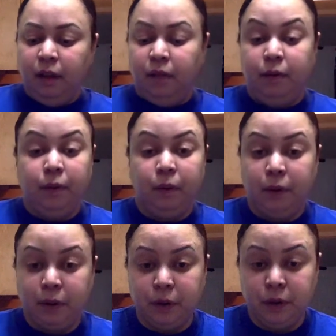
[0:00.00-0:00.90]
If you
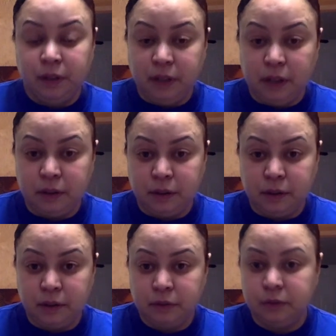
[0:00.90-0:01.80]
are a
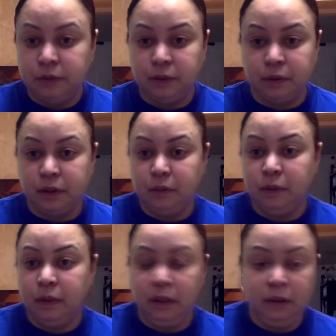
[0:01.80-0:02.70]
doctor or
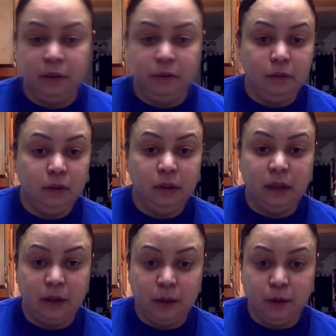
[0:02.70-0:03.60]
someone
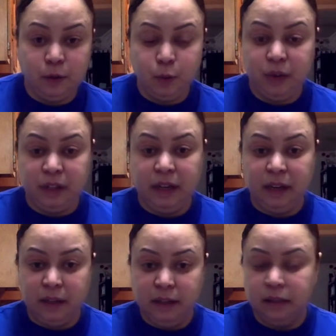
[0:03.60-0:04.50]
that knows what that
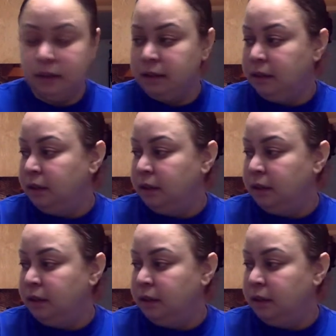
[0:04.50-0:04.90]
is,